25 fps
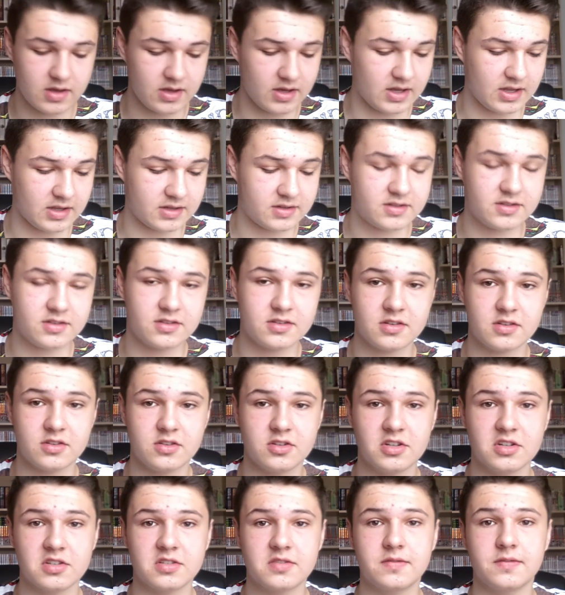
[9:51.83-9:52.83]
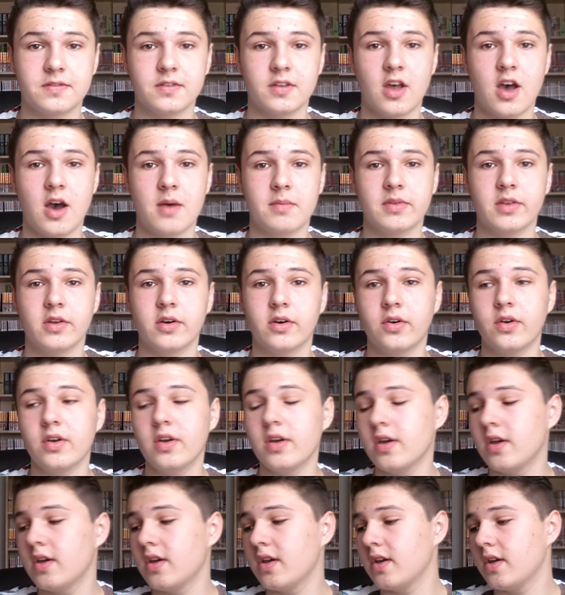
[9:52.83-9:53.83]
is just phenomenal.
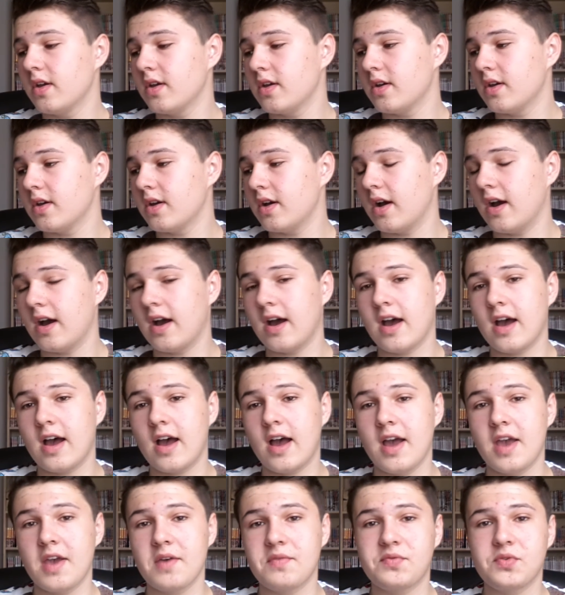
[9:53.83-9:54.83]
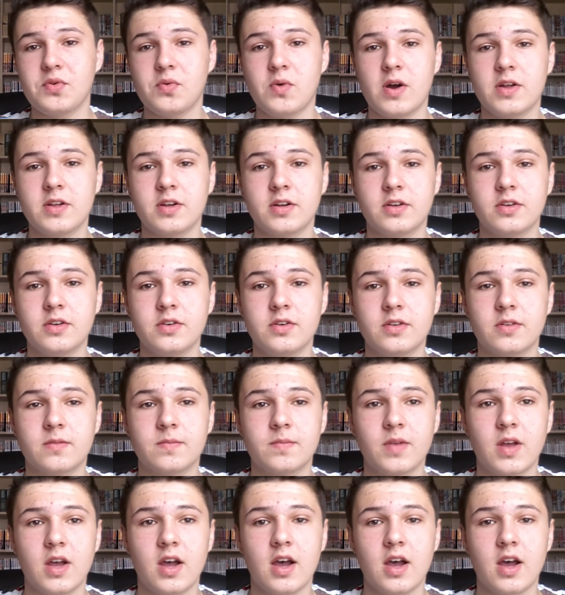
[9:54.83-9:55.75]
If you want a good